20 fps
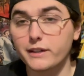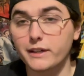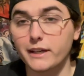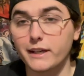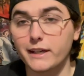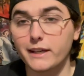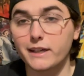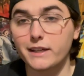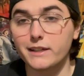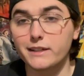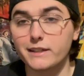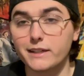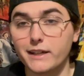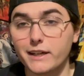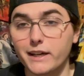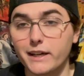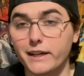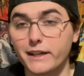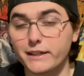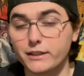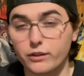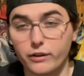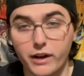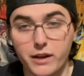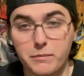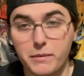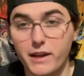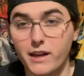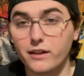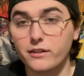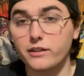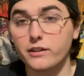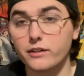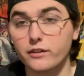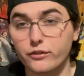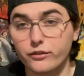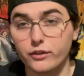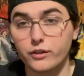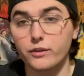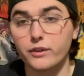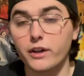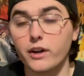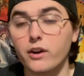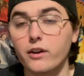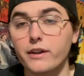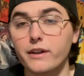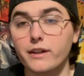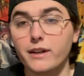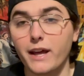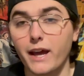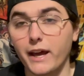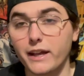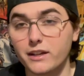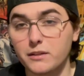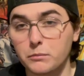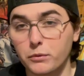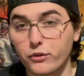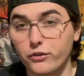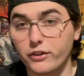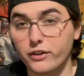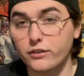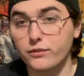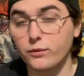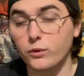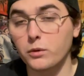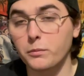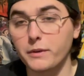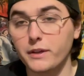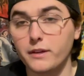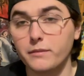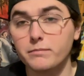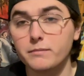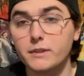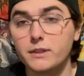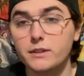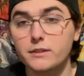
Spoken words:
and great band here. So they are in at number 6 for me.